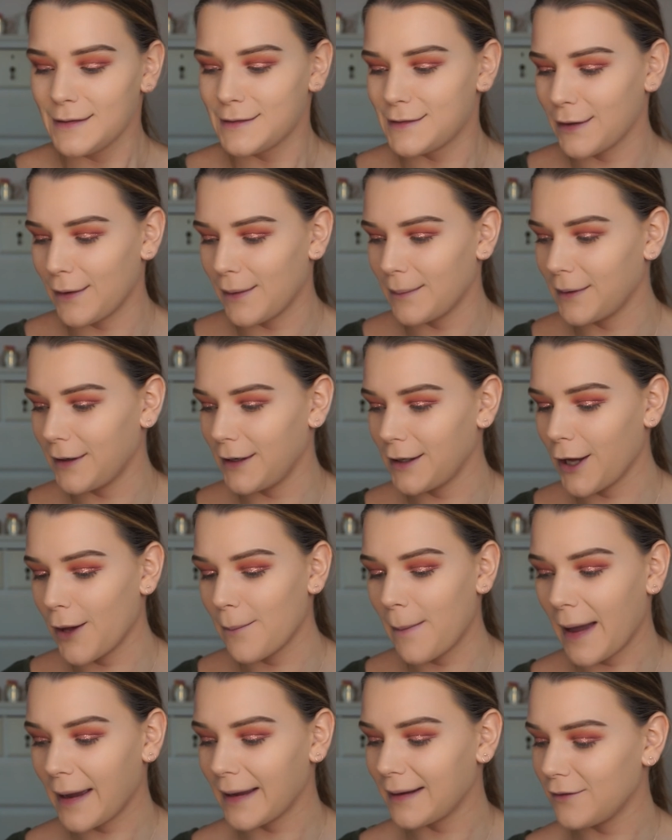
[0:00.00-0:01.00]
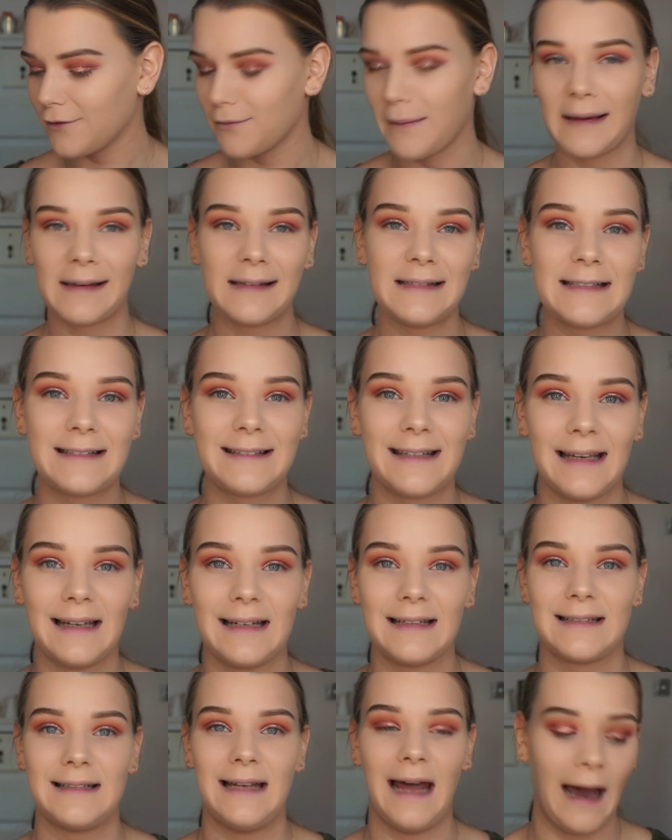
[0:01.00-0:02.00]
So I'm going to go back in with my
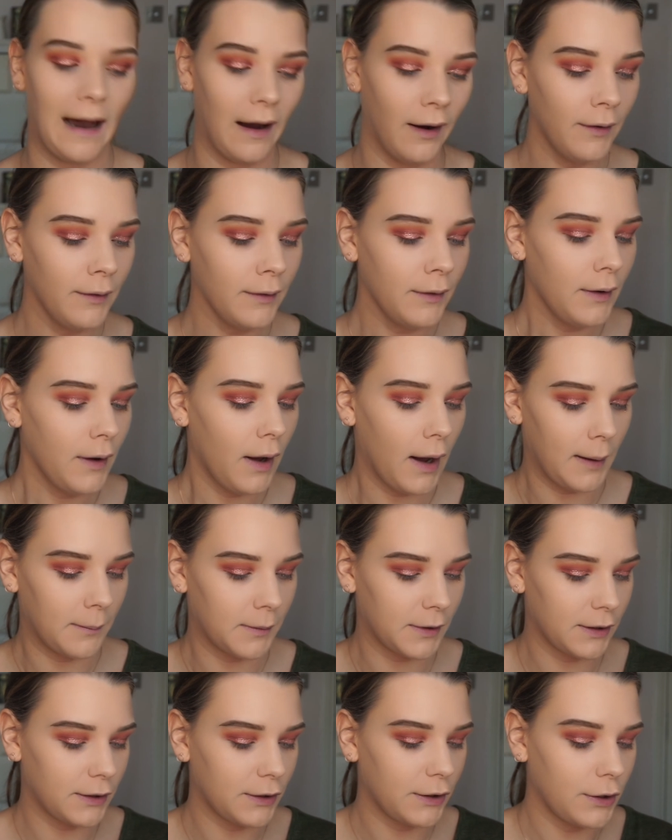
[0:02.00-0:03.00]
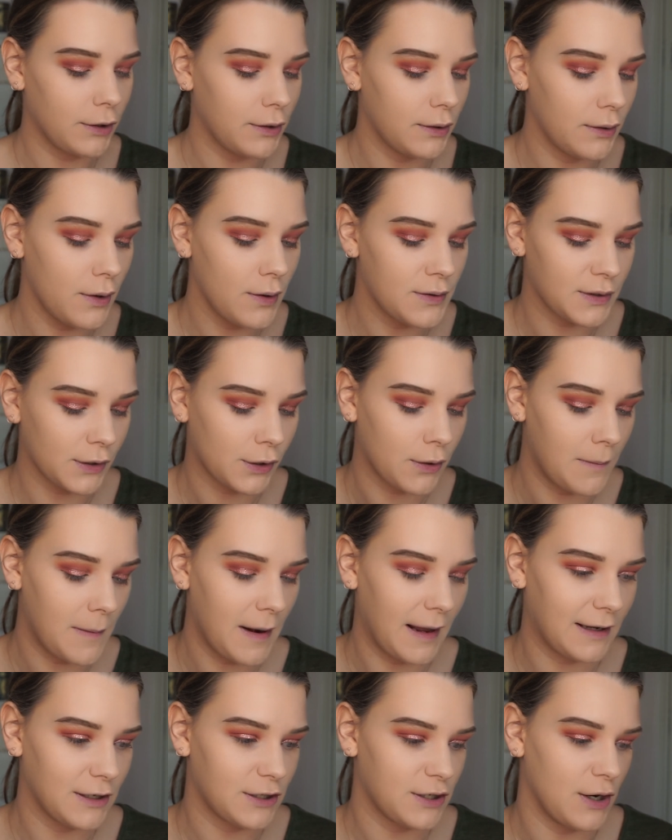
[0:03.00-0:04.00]
concealers now. I'm going to use a
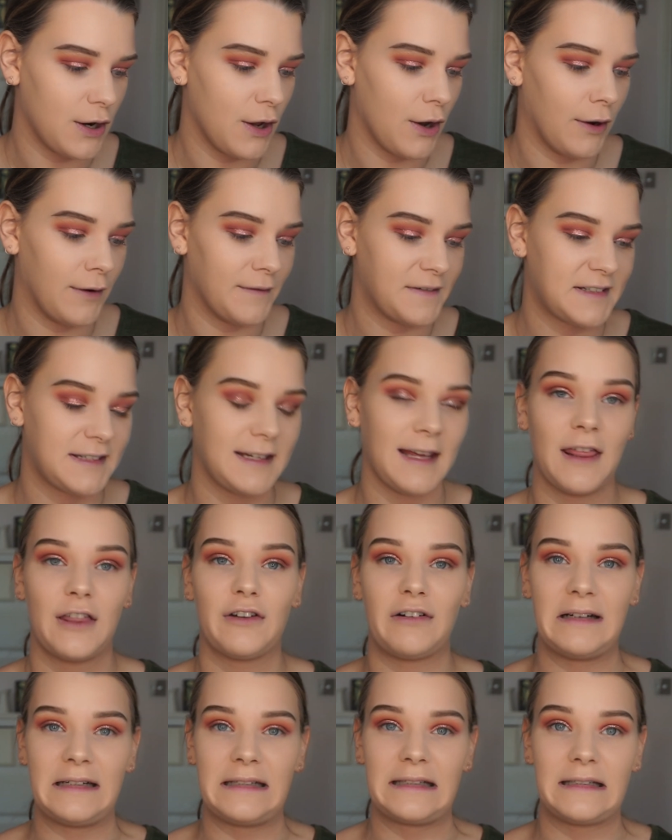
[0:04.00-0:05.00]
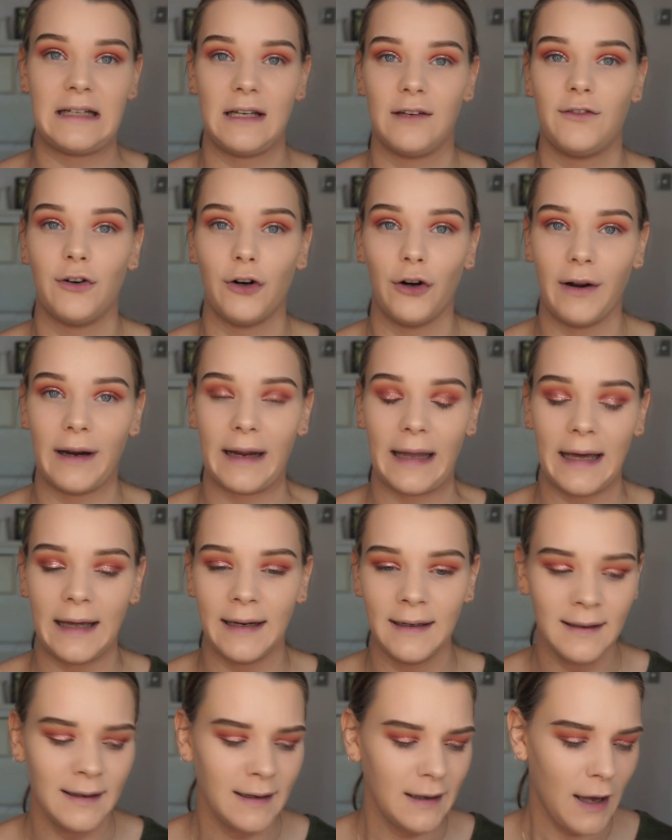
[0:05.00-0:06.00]
combination of C3 and C4
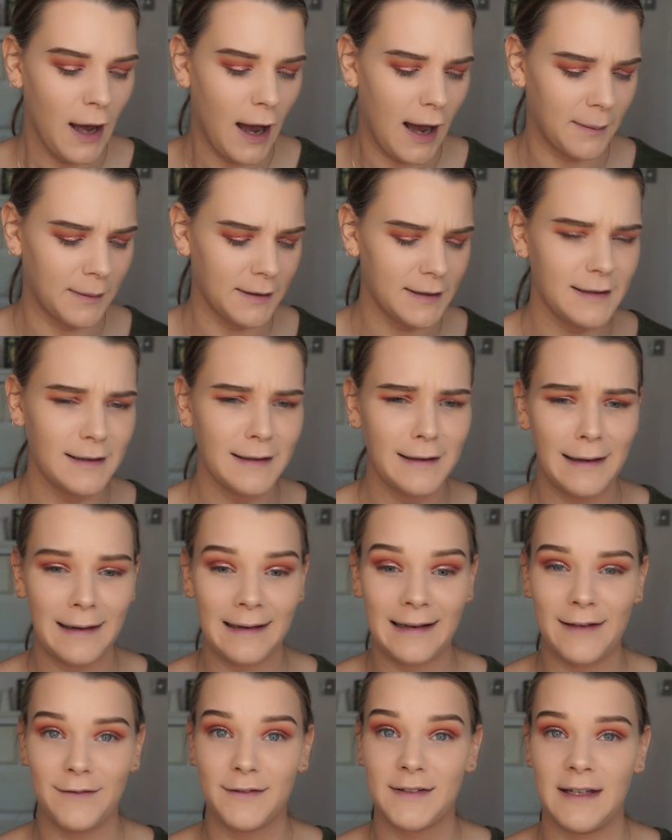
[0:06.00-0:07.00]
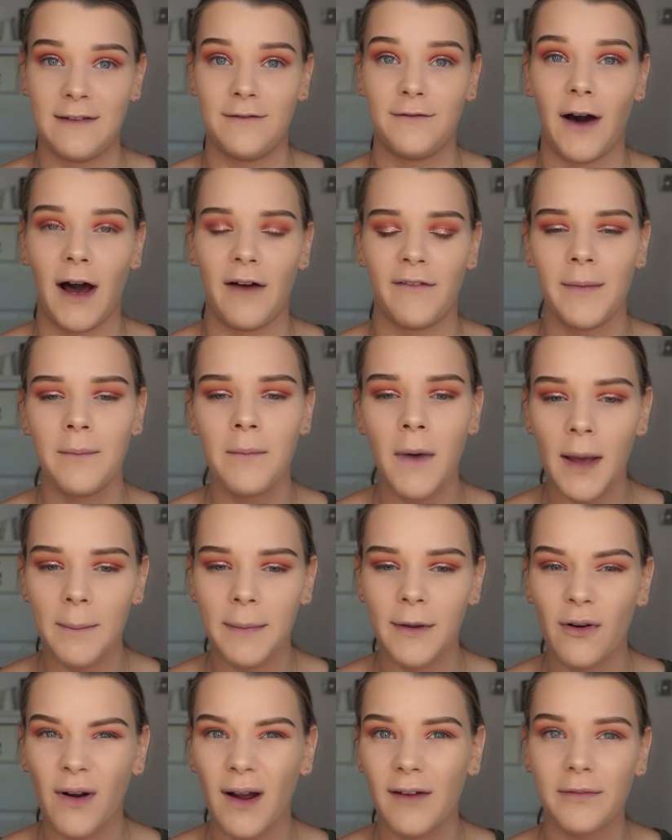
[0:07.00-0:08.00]
again. I'm going to leave C5. It might
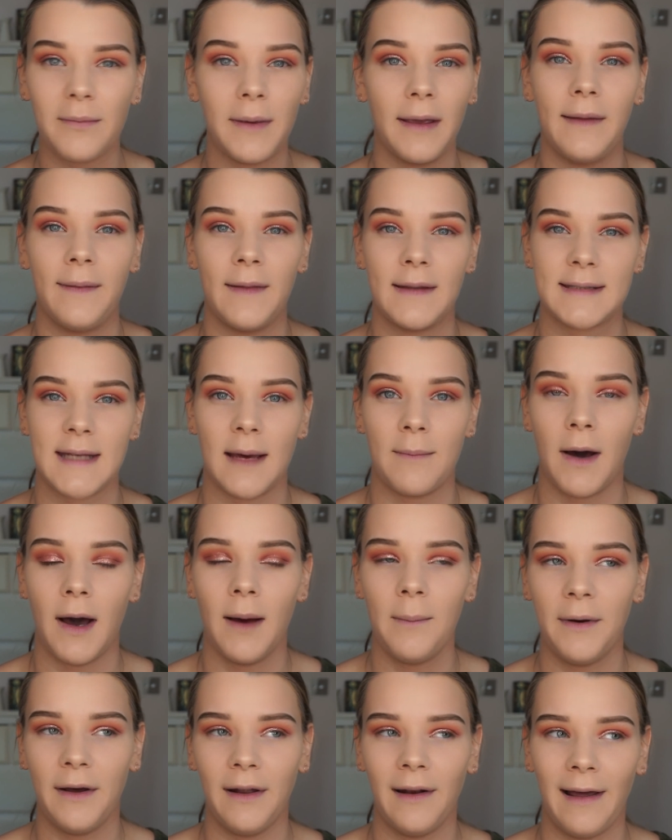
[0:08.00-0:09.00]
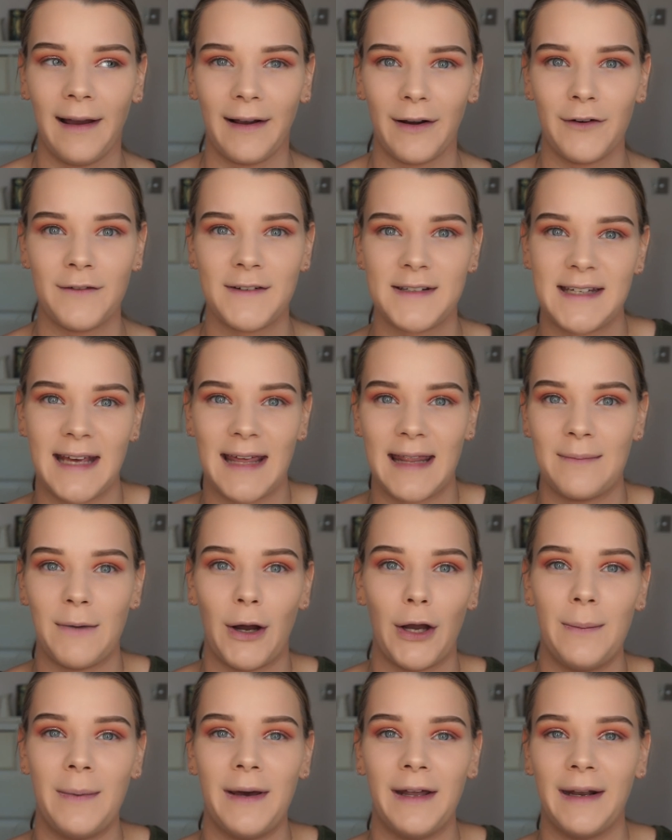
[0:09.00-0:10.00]
be alright for me in the summer, but like obviously at the
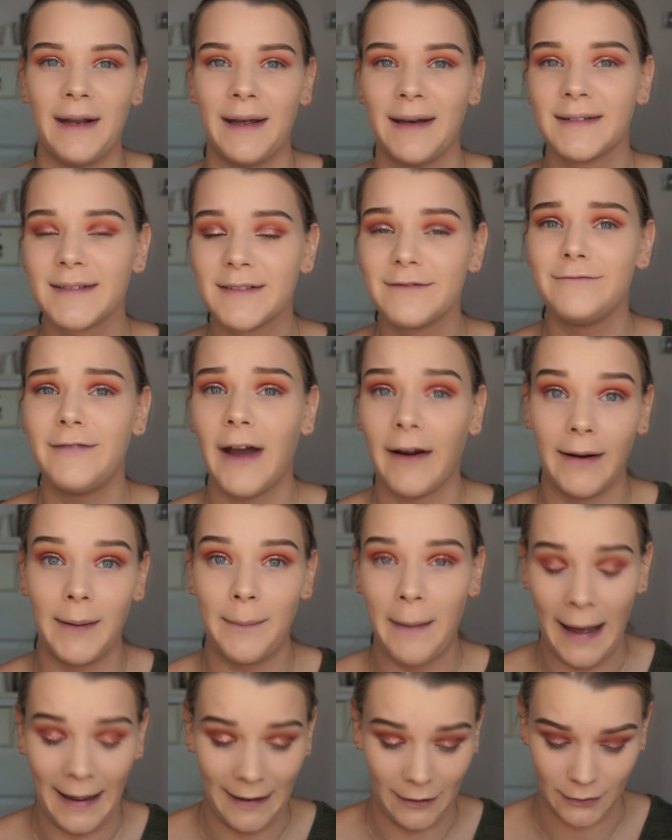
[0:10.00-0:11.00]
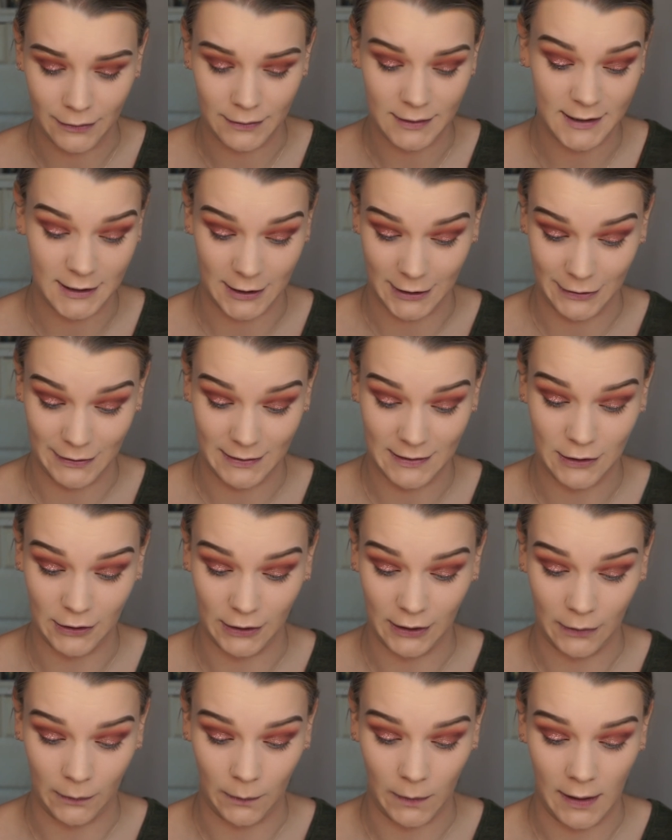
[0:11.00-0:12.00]
moment, very pale, so it's not
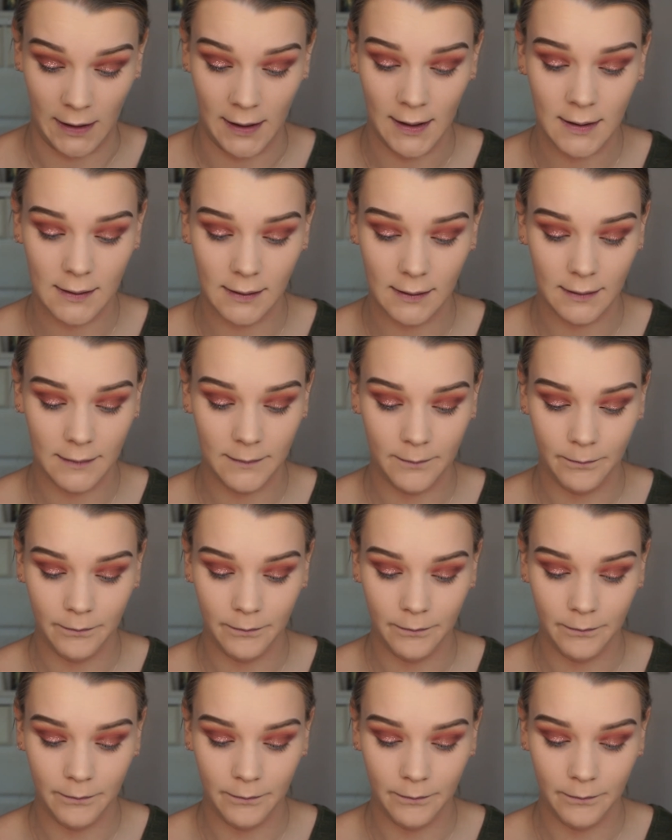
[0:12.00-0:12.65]
going to work.